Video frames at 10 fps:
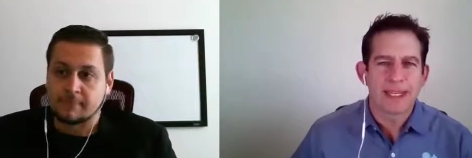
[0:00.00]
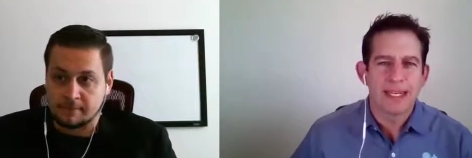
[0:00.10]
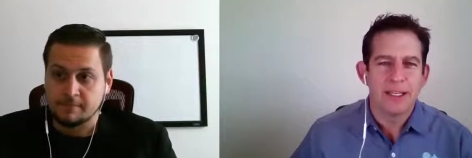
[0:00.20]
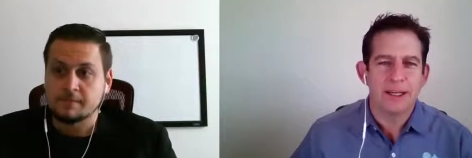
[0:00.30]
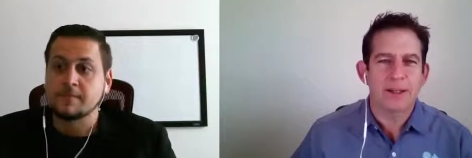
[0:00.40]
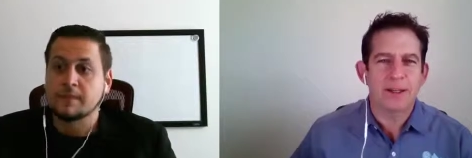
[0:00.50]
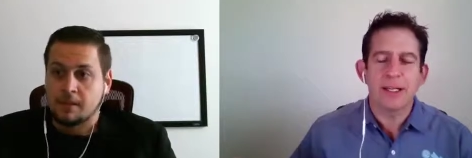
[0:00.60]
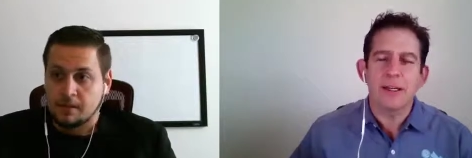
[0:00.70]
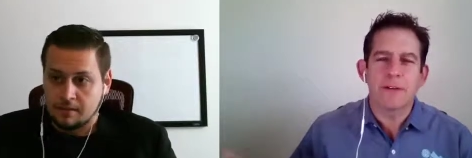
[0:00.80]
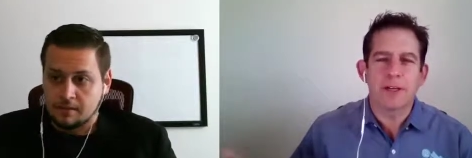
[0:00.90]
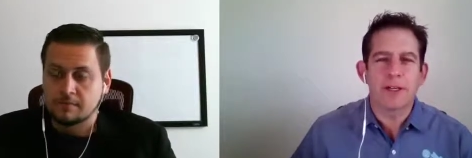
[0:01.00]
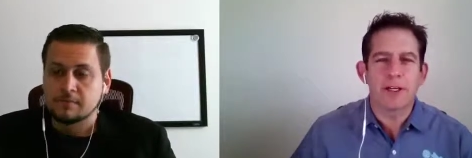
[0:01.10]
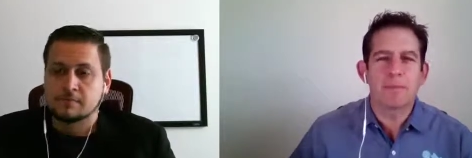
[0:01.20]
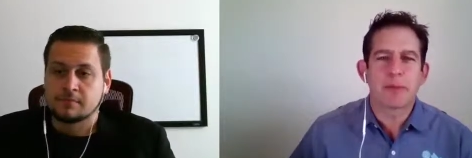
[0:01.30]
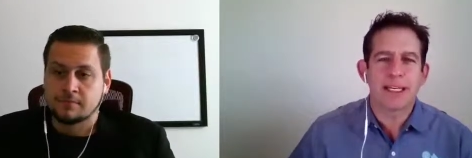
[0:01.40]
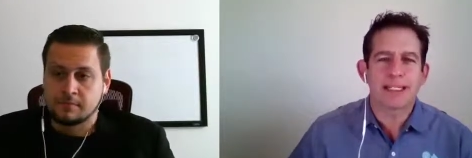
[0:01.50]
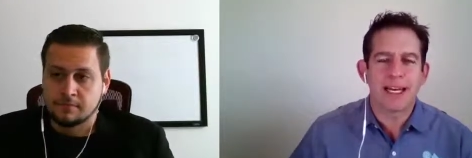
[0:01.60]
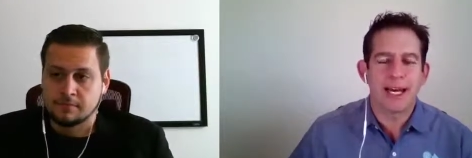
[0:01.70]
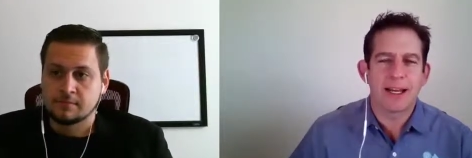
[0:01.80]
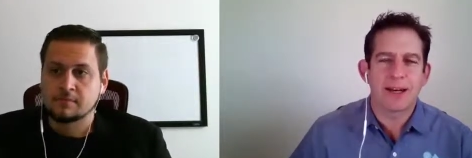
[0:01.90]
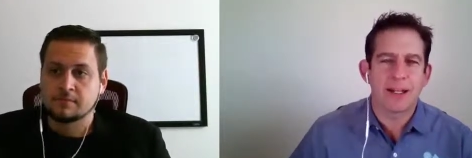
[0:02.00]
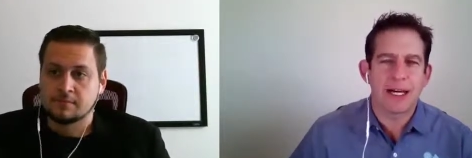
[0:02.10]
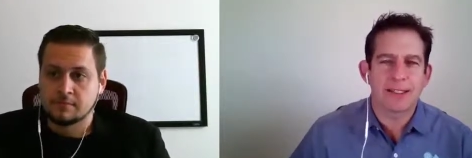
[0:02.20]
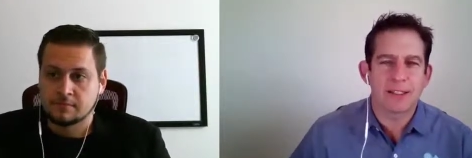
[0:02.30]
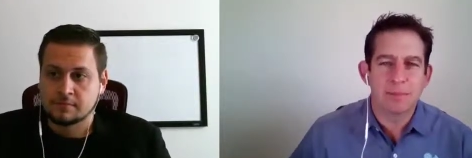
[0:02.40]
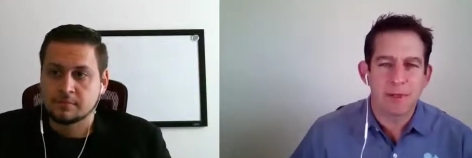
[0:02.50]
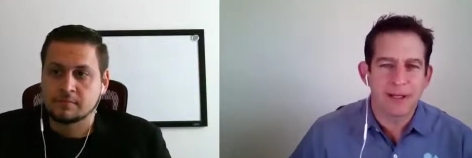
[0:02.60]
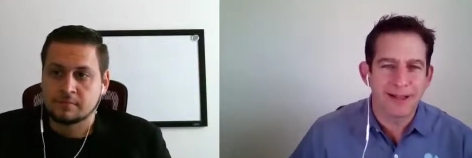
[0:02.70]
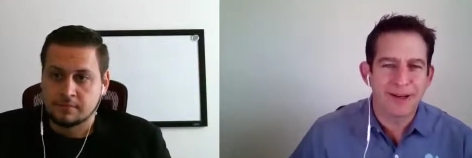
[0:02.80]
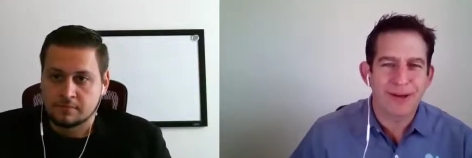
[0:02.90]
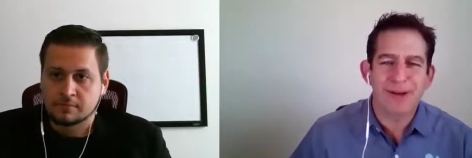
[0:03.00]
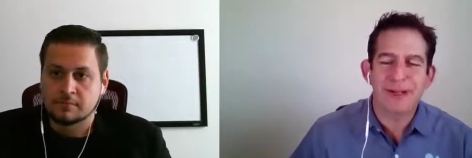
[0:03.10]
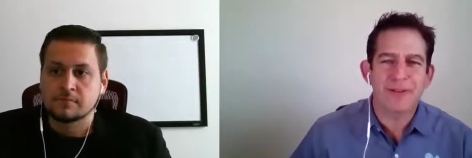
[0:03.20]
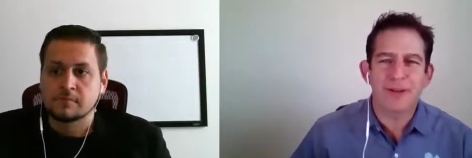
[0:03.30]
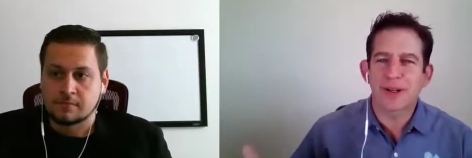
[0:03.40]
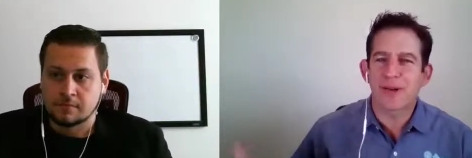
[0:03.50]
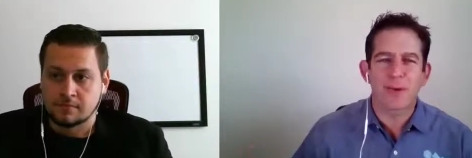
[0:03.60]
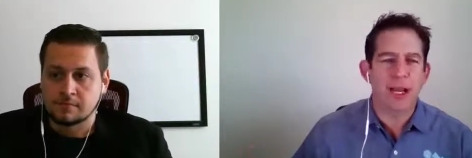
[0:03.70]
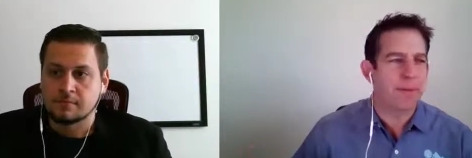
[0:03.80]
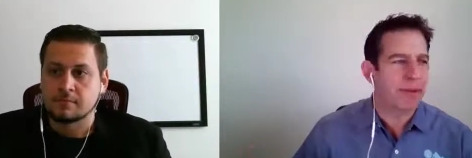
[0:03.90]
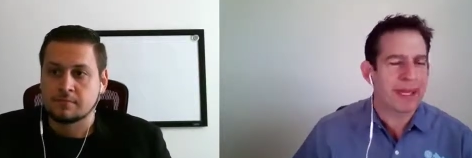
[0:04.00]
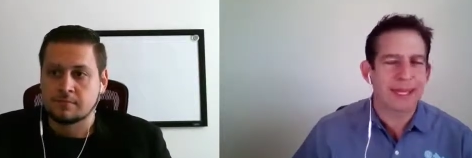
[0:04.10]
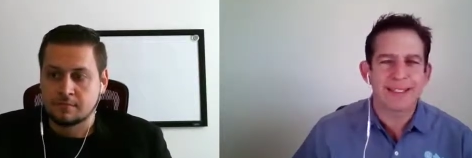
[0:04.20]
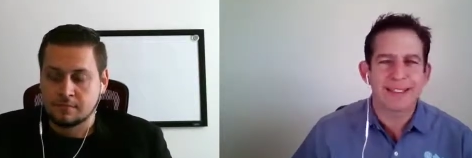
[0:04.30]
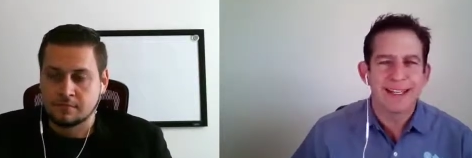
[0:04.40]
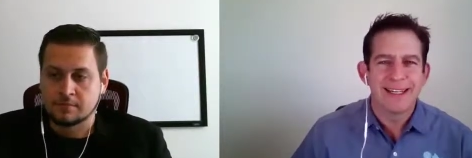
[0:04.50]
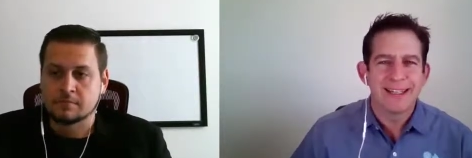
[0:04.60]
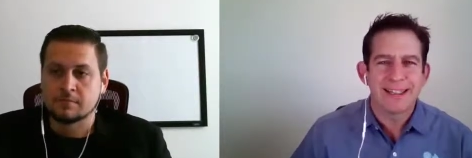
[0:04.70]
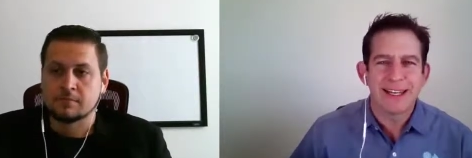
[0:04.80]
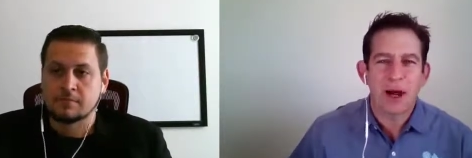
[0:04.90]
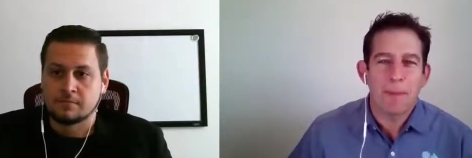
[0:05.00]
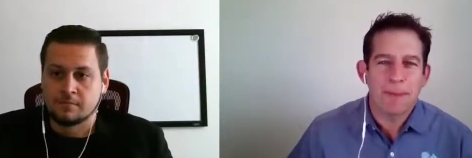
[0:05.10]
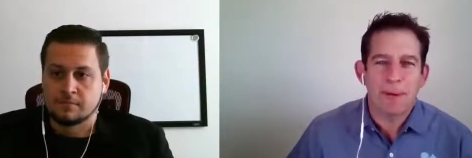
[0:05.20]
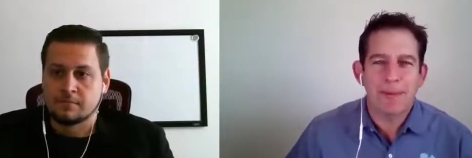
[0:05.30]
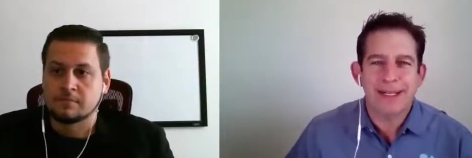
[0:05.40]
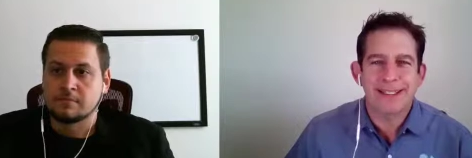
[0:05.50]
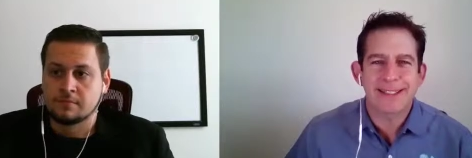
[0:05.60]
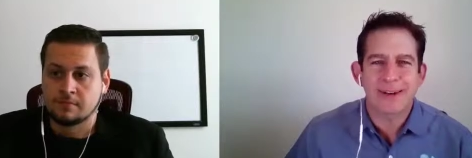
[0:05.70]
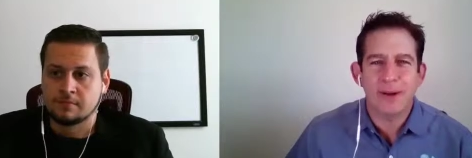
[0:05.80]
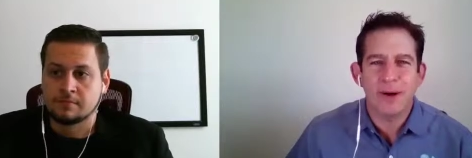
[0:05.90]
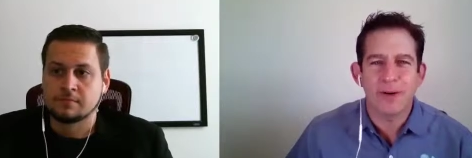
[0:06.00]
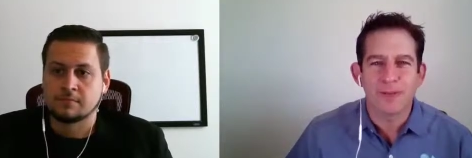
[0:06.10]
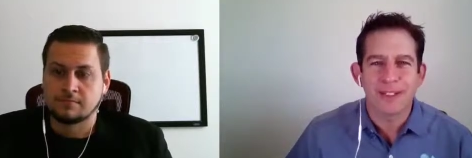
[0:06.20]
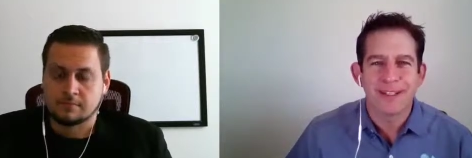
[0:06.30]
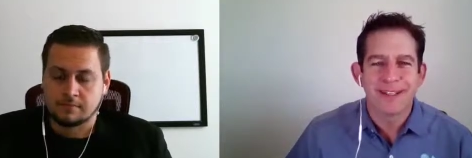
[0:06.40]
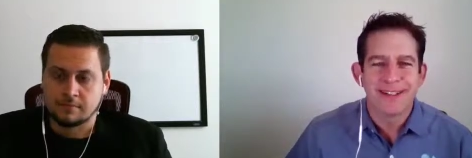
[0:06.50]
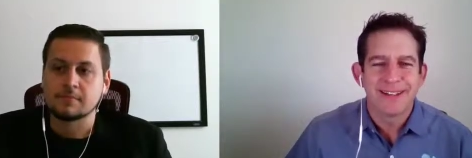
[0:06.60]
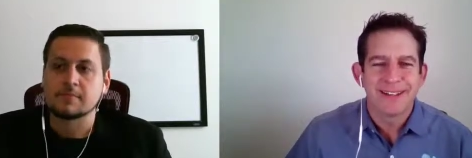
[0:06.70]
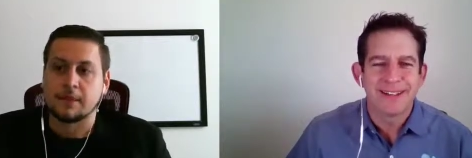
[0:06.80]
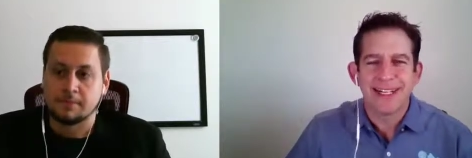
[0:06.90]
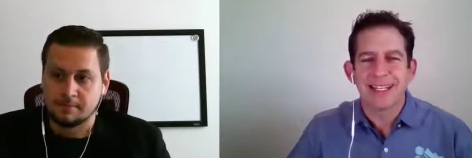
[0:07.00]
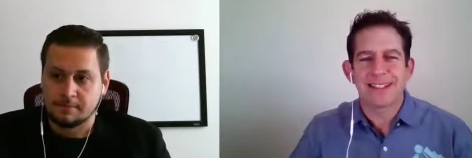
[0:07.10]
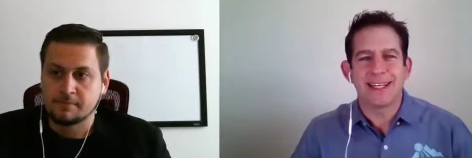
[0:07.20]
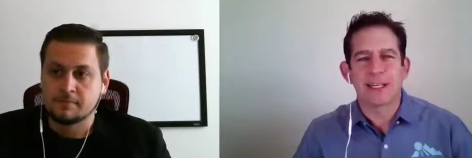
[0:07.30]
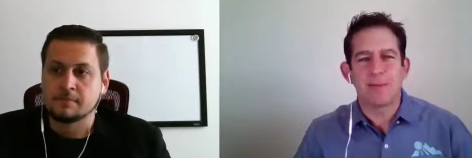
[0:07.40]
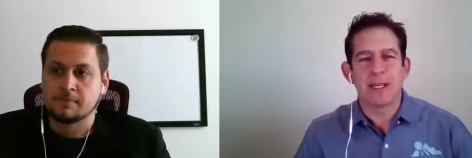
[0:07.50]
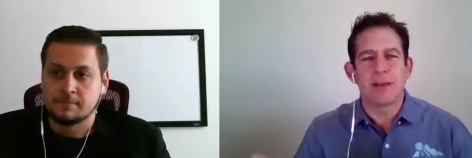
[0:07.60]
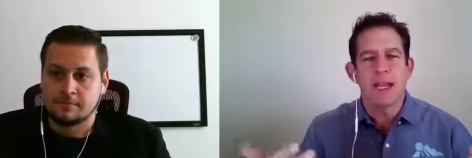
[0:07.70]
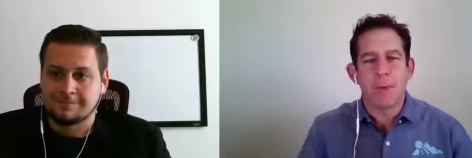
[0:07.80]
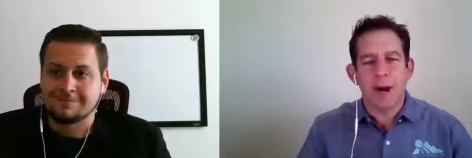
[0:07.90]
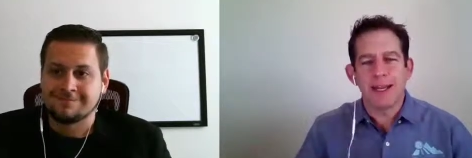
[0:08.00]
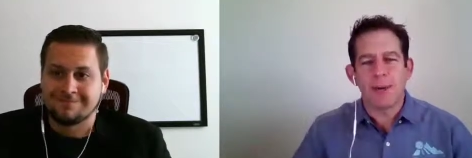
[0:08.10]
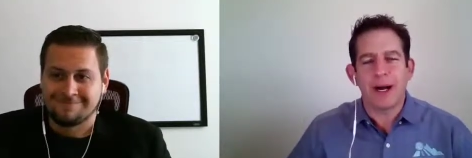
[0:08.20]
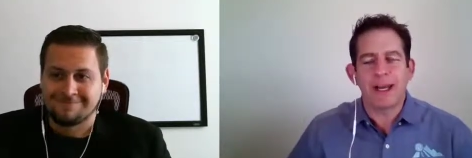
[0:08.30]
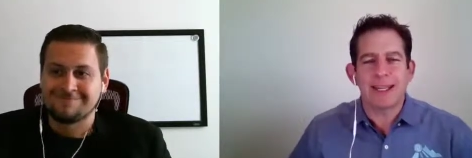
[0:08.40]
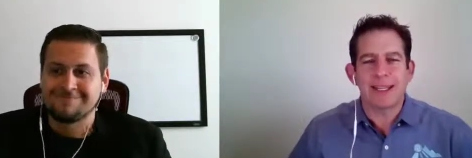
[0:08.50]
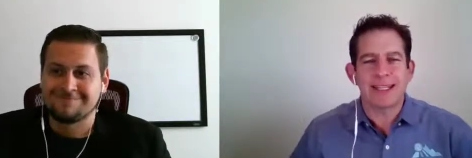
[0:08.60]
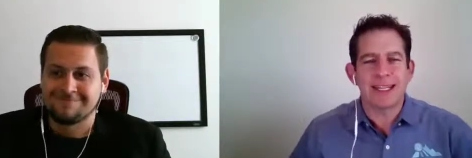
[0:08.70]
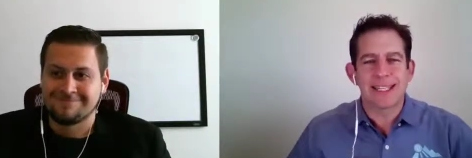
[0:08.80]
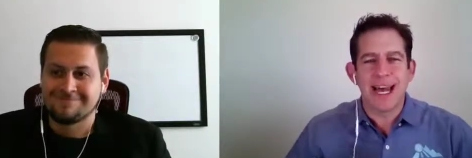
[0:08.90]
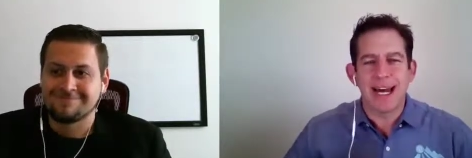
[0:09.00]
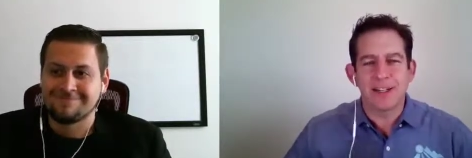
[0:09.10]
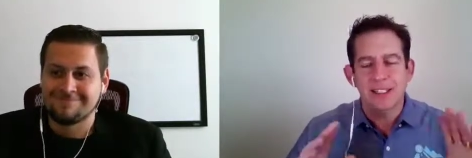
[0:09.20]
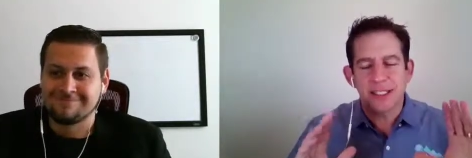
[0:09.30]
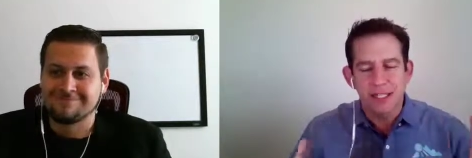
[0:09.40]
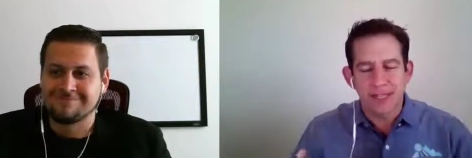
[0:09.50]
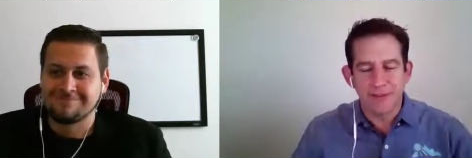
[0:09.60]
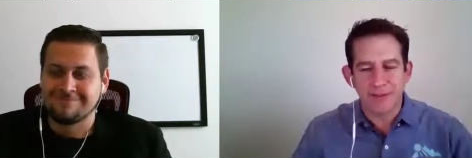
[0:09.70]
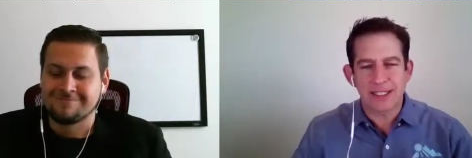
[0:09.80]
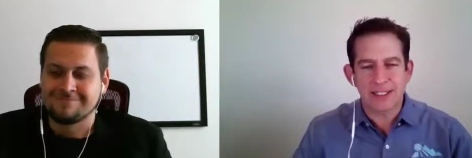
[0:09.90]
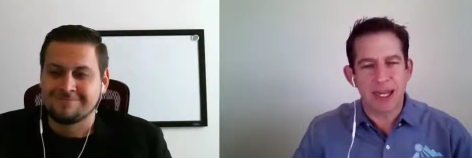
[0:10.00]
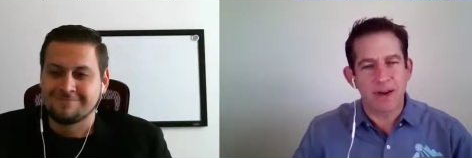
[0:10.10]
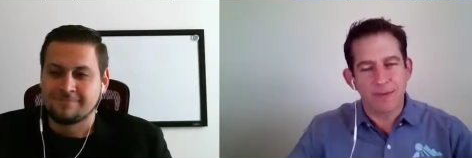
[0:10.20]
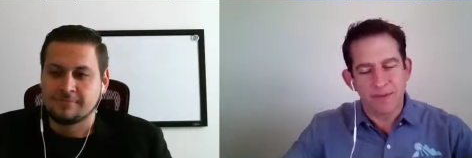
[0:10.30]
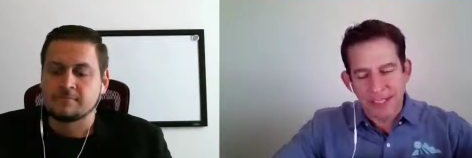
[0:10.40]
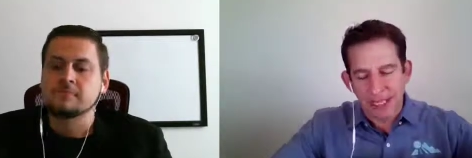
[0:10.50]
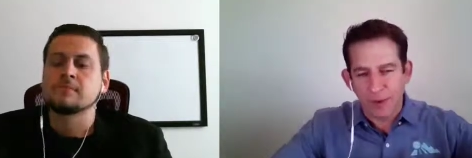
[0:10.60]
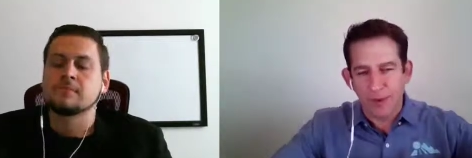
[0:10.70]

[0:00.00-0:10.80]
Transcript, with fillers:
Speaker 1: hmm You're looking for a good place to hang your license. Period. You're looking for a great place to help people buy and sell homes, yep. and that's EXP. Now, why why is that just in and of itself? If you take